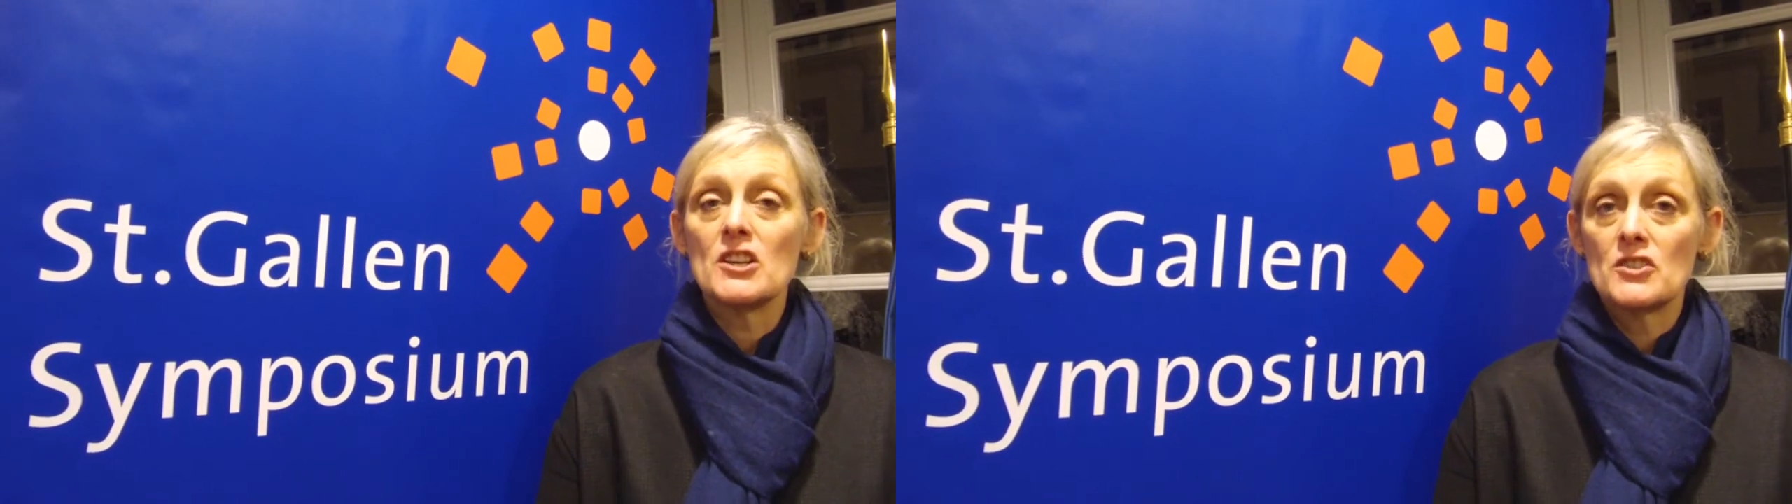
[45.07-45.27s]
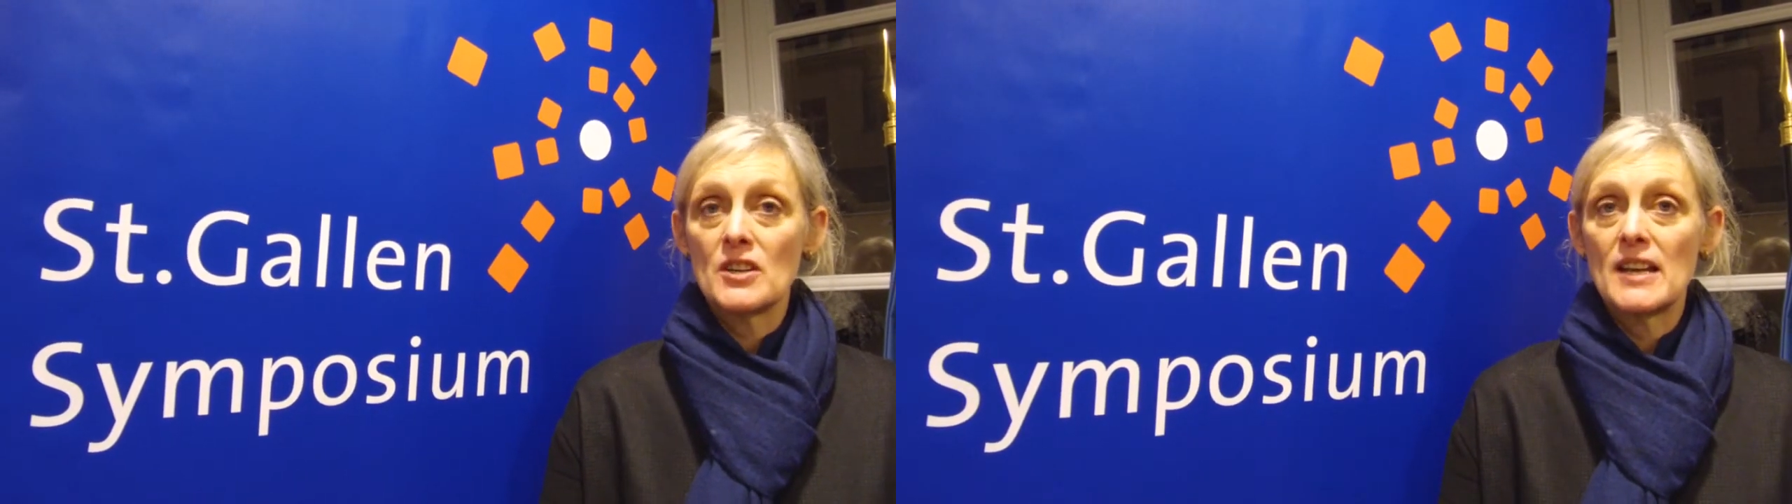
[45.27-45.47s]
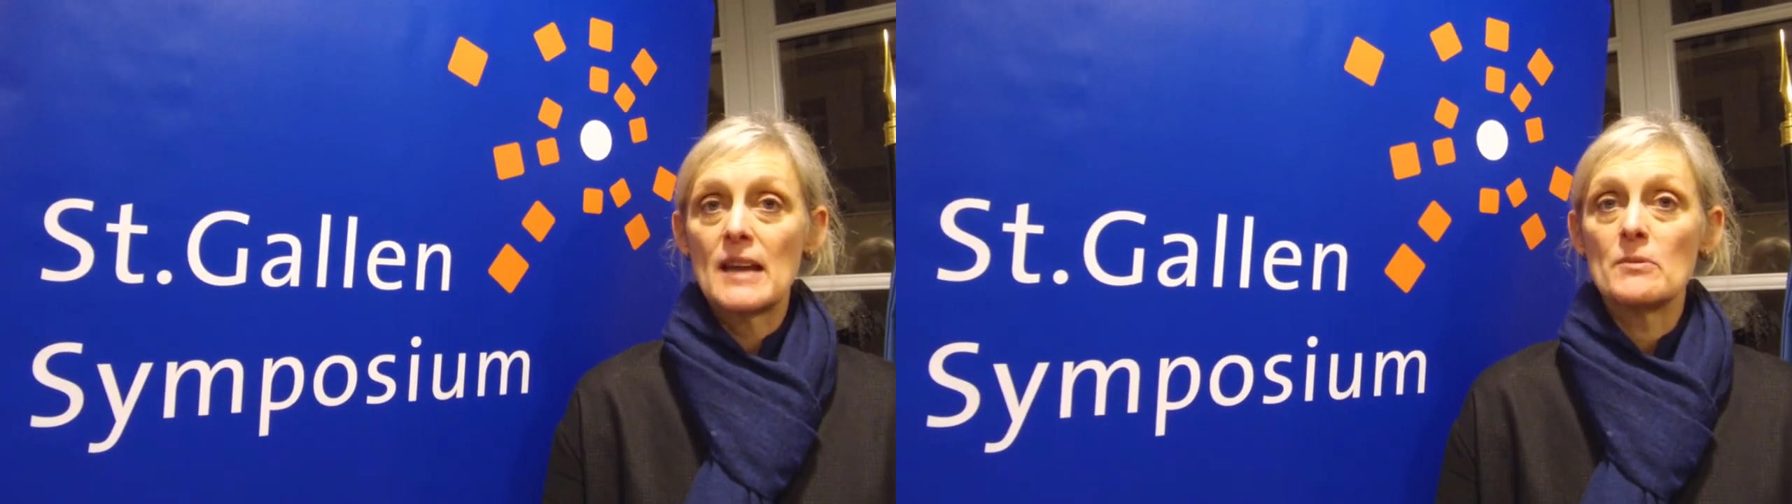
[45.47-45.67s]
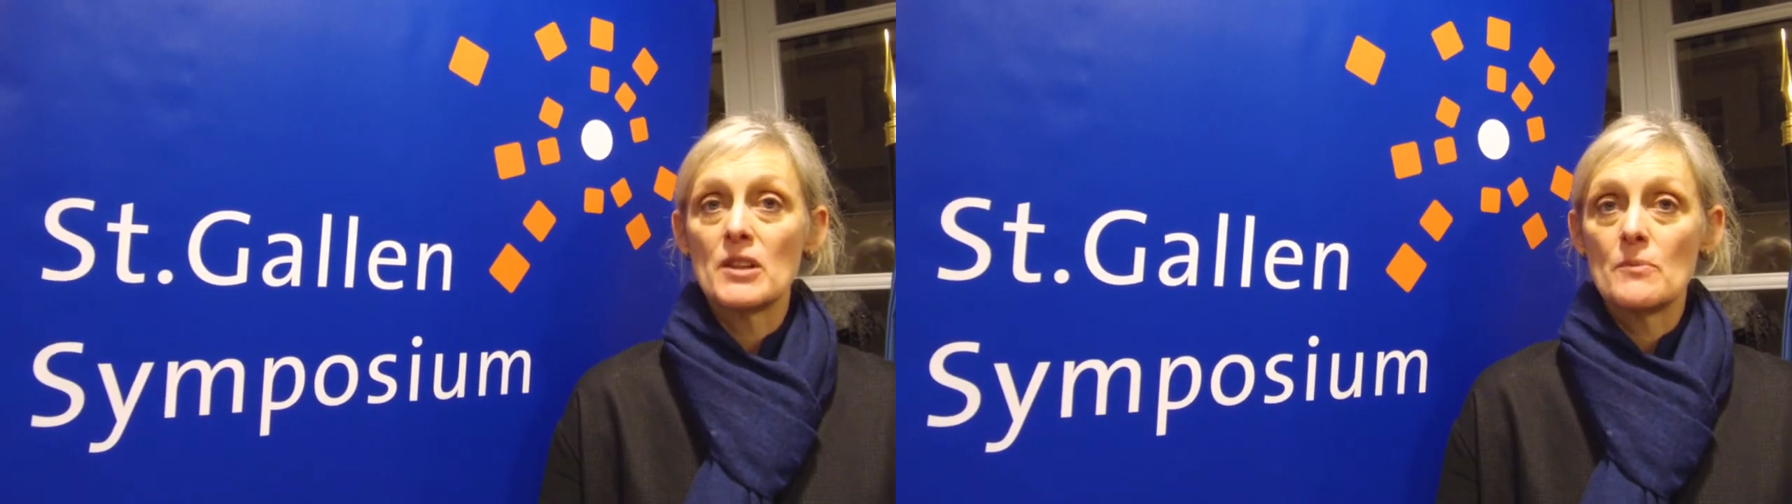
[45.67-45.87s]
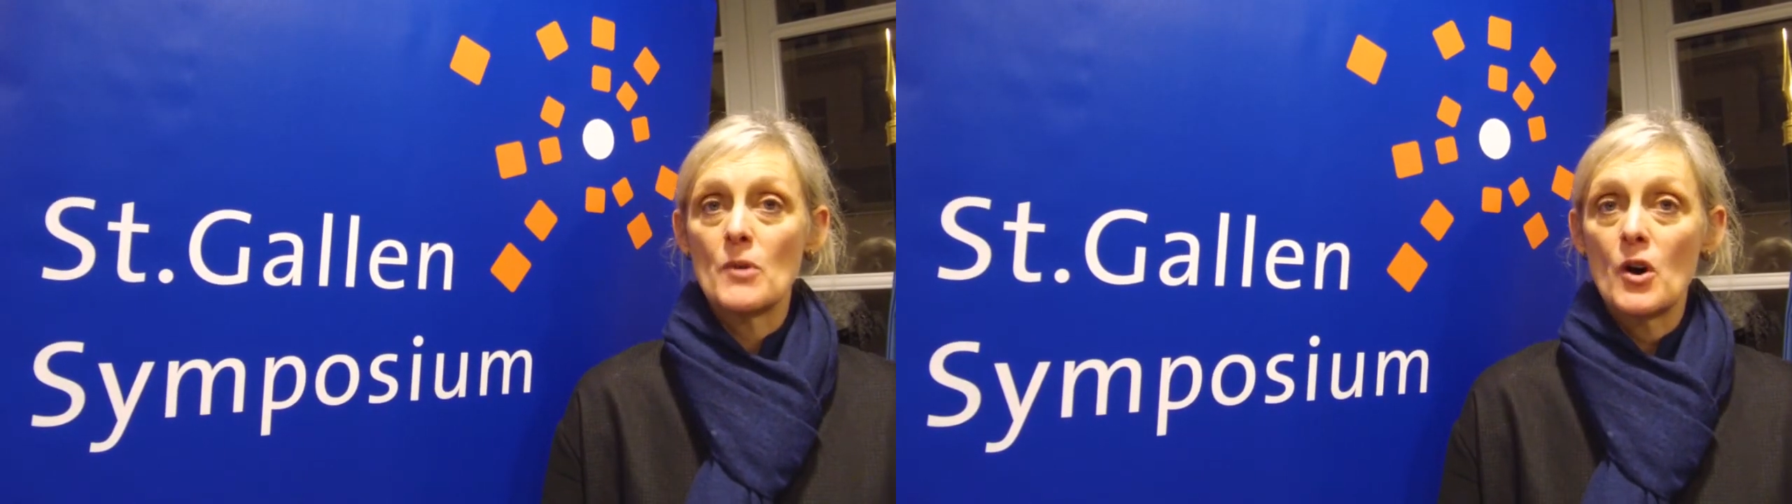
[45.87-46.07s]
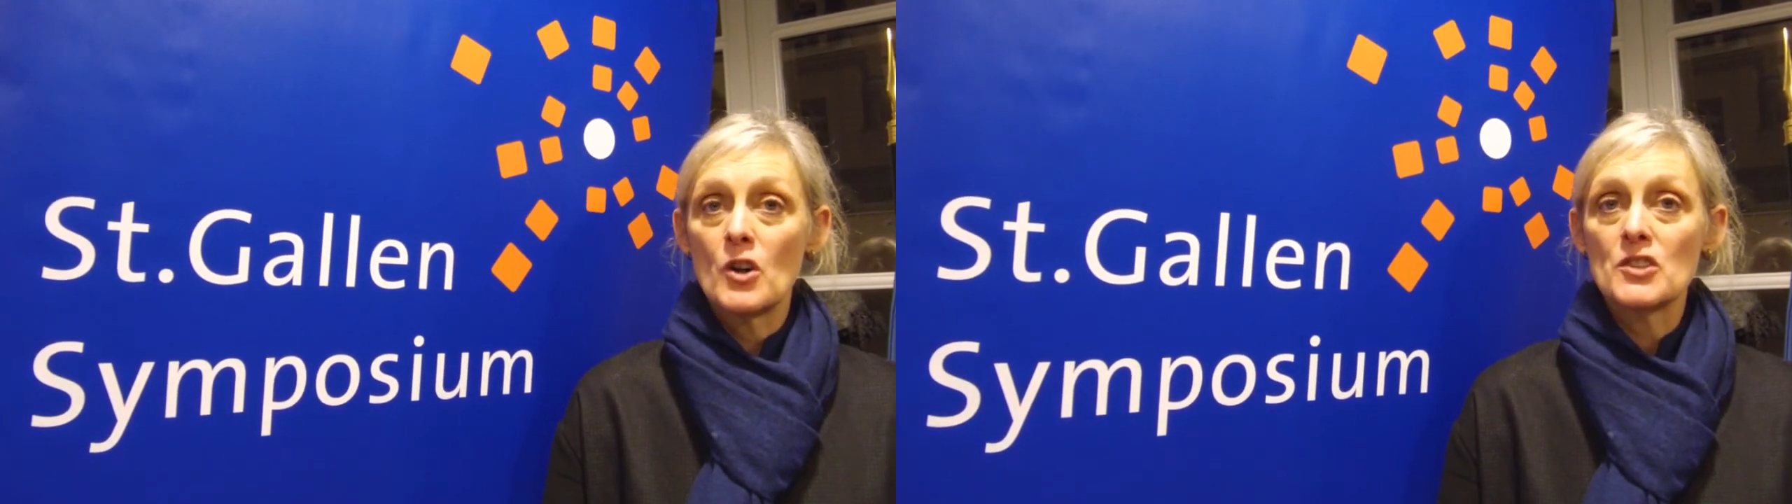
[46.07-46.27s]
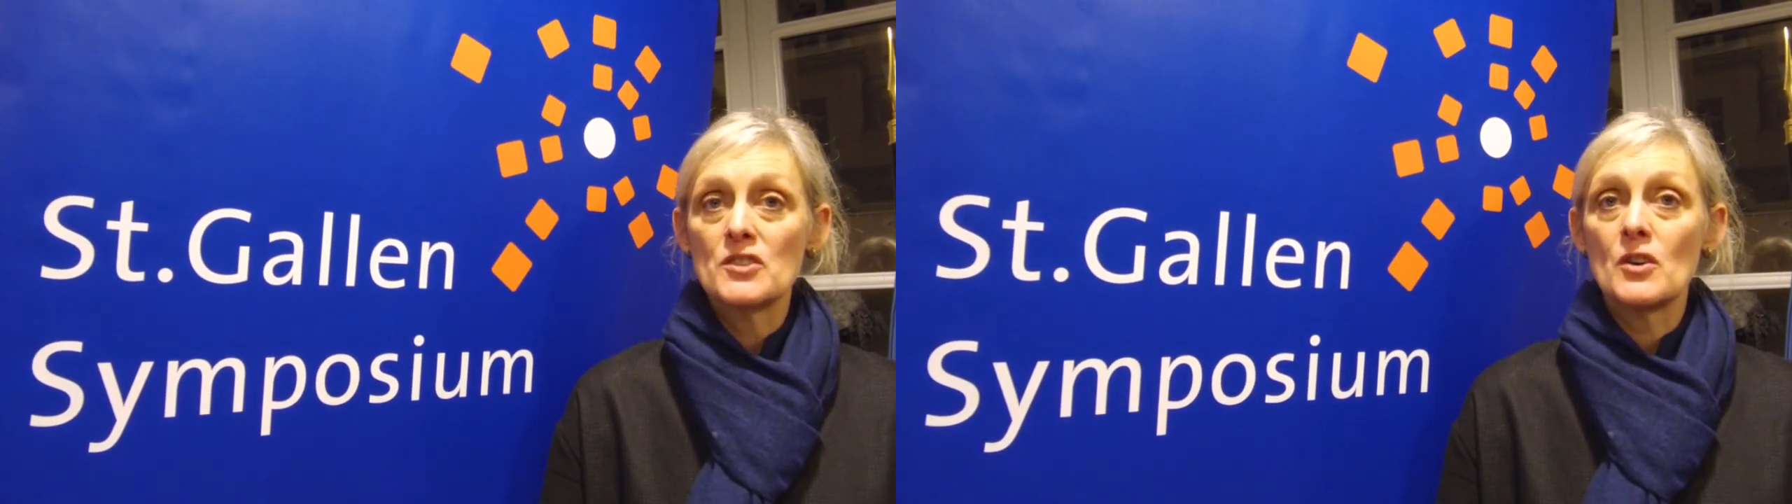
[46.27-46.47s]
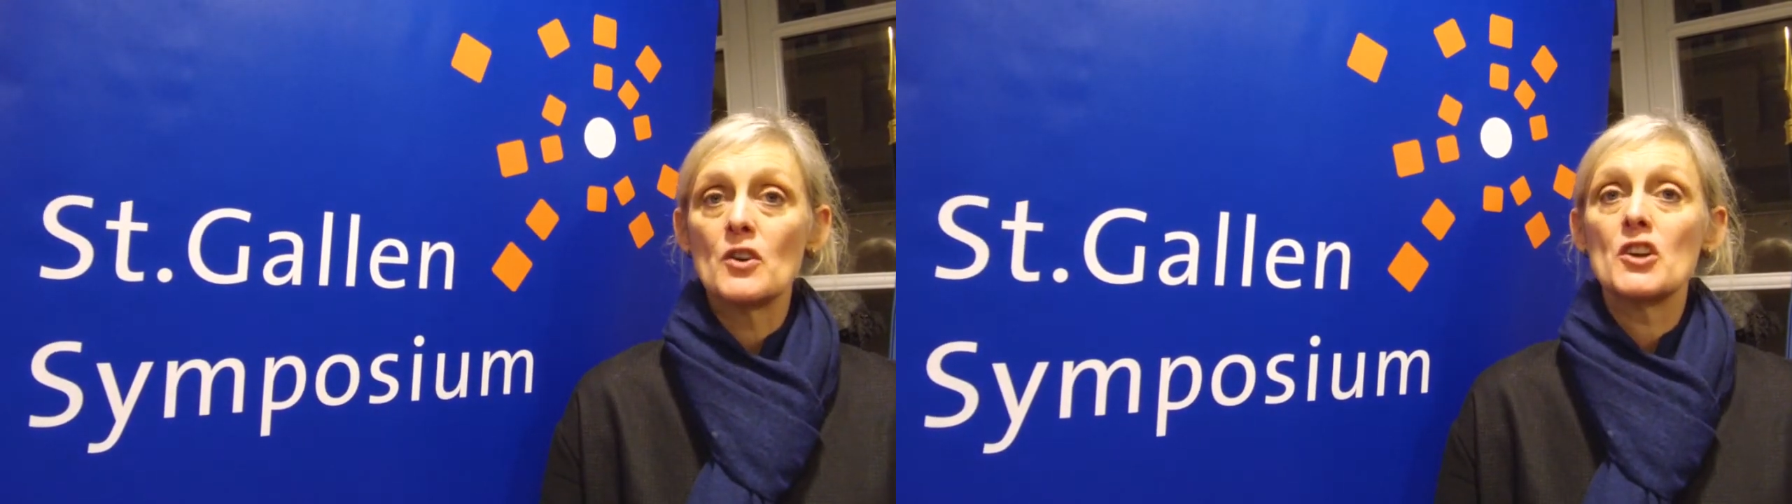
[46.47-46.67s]
to enable them
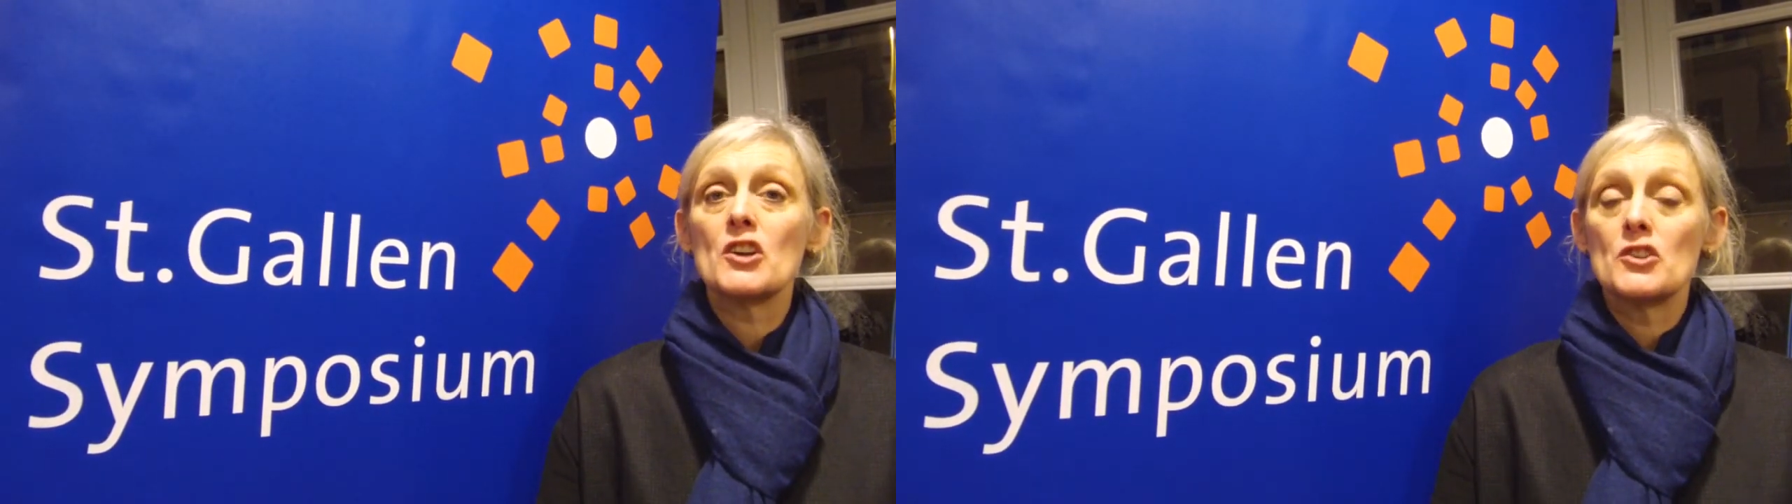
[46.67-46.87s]
also